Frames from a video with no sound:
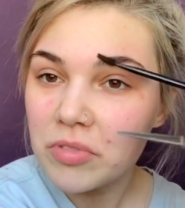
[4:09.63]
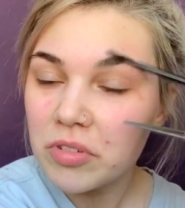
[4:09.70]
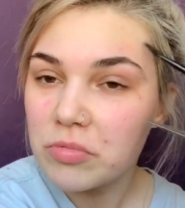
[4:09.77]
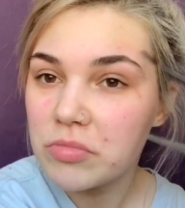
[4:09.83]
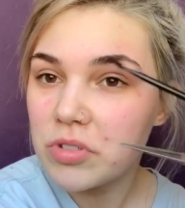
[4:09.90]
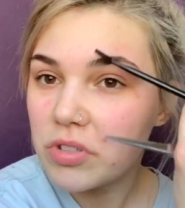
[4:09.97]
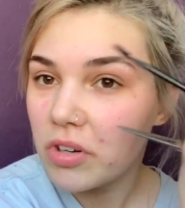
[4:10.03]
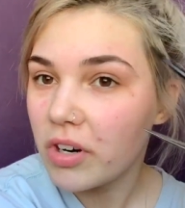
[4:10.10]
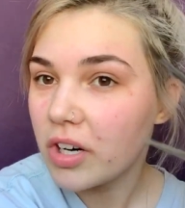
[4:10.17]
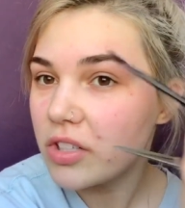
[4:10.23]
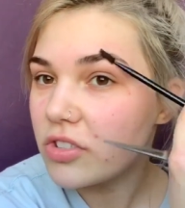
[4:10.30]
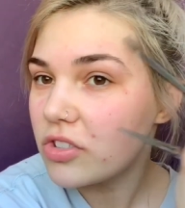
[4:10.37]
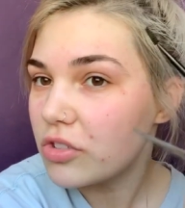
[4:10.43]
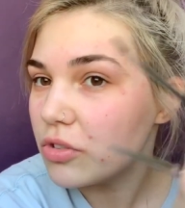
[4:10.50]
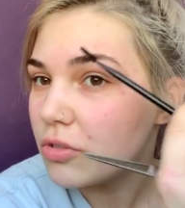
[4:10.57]
I'm sorry
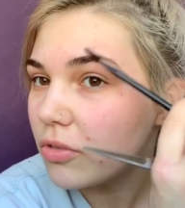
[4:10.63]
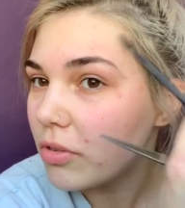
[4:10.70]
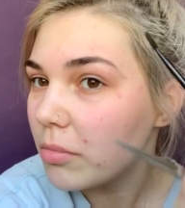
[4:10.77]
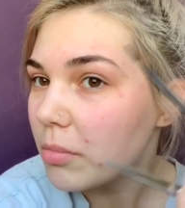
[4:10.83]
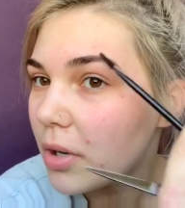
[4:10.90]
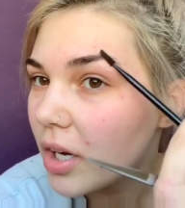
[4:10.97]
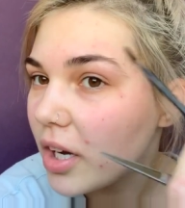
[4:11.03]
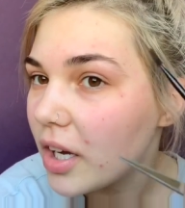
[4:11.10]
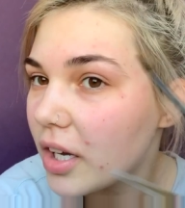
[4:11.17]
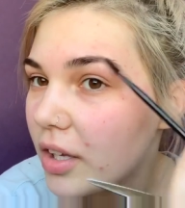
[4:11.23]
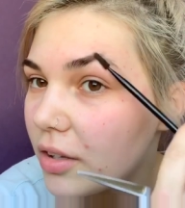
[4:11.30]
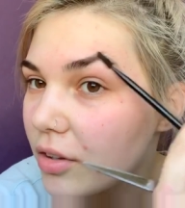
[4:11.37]
to my